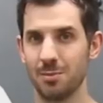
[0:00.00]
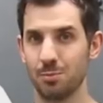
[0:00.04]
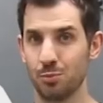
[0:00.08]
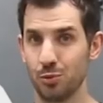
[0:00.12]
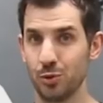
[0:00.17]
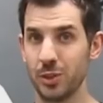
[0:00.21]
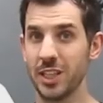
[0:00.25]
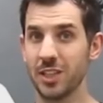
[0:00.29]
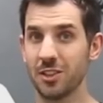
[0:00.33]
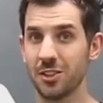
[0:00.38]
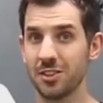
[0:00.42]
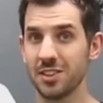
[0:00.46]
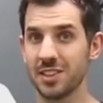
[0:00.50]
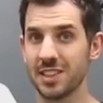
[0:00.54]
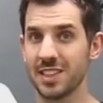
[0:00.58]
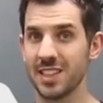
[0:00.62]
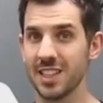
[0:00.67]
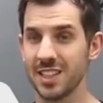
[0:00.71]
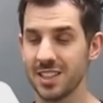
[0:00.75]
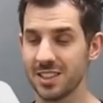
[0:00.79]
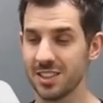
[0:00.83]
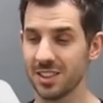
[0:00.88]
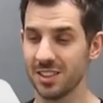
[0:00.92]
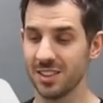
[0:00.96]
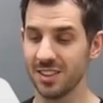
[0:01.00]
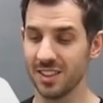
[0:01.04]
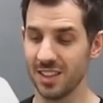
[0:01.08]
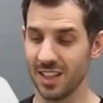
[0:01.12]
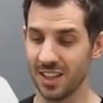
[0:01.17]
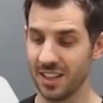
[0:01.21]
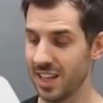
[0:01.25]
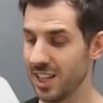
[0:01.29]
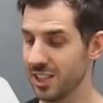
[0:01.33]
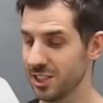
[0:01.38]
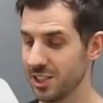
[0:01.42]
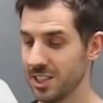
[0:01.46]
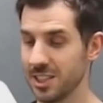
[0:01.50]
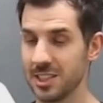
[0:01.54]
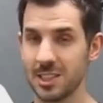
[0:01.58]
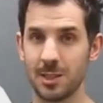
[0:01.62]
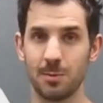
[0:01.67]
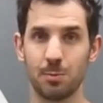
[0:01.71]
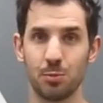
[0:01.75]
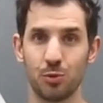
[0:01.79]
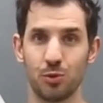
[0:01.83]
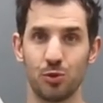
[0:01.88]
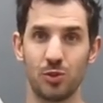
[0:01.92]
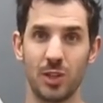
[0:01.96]
Pretty consistent, and actually
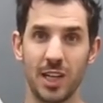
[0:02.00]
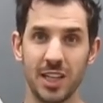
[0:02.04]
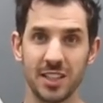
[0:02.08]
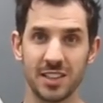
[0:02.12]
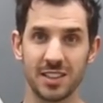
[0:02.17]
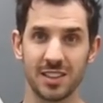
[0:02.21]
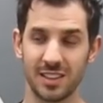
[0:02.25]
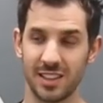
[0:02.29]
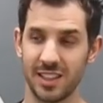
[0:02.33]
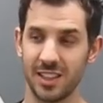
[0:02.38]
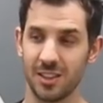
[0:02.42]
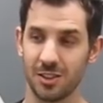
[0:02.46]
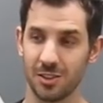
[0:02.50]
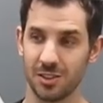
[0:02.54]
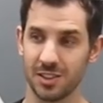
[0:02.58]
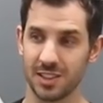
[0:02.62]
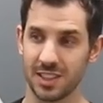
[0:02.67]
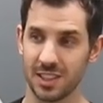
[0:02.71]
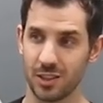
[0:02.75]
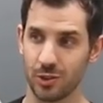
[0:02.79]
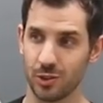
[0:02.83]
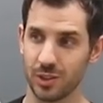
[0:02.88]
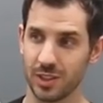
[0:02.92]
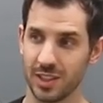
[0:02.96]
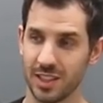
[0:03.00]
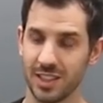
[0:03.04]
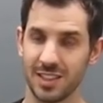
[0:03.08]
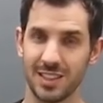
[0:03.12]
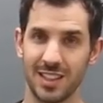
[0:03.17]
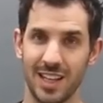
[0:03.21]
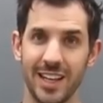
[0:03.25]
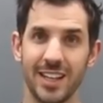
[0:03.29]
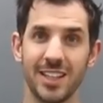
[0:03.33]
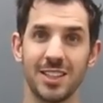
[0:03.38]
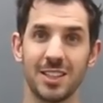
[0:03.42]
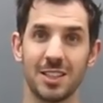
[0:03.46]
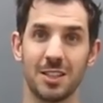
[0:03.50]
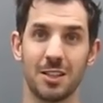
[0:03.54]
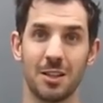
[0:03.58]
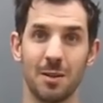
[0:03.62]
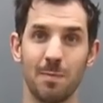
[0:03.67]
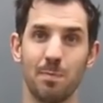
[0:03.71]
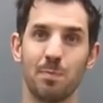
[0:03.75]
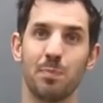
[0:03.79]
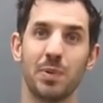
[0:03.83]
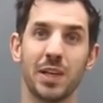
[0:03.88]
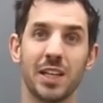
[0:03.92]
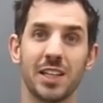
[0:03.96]
surprisingly, considering this is
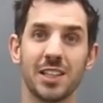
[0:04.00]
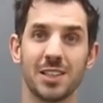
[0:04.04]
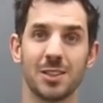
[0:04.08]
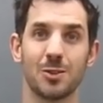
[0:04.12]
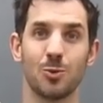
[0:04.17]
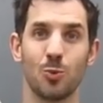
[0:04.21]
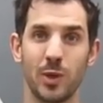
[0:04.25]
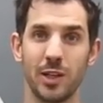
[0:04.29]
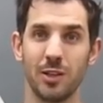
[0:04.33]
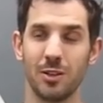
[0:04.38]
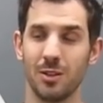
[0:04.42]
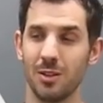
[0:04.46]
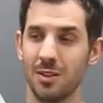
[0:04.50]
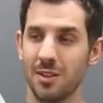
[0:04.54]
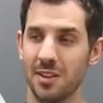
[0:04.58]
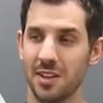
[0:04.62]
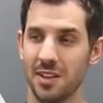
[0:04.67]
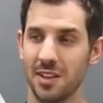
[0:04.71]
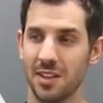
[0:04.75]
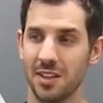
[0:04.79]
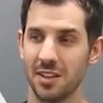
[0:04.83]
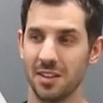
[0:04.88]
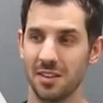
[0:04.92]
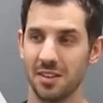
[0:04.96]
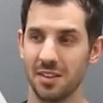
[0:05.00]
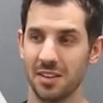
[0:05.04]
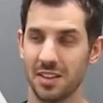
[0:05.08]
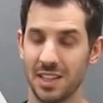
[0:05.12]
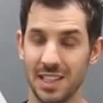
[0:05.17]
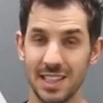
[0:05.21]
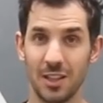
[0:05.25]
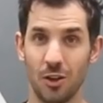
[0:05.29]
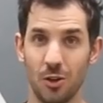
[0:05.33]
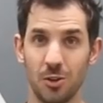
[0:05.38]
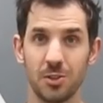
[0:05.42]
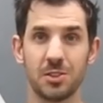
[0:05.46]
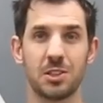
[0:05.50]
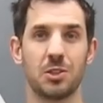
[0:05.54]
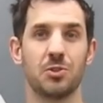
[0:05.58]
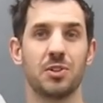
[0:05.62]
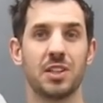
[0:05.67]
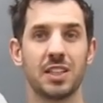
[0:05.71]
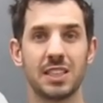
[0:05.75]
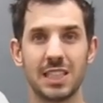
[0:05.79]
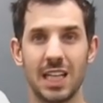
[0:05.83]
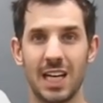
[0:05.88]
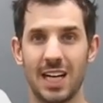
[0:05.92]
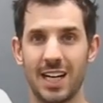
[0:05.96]
the biggest wheel, these are also
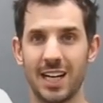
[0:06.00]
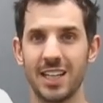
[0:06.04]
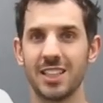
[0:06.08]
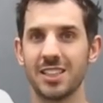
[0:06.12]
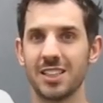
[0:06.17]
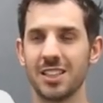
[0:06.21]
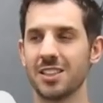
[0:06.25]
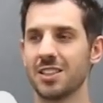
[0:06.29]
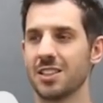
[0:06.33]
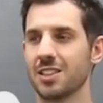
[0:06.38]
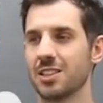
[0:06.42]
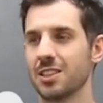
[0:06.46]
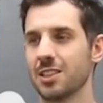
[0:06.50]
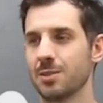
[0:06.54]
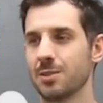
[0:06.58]
the tightest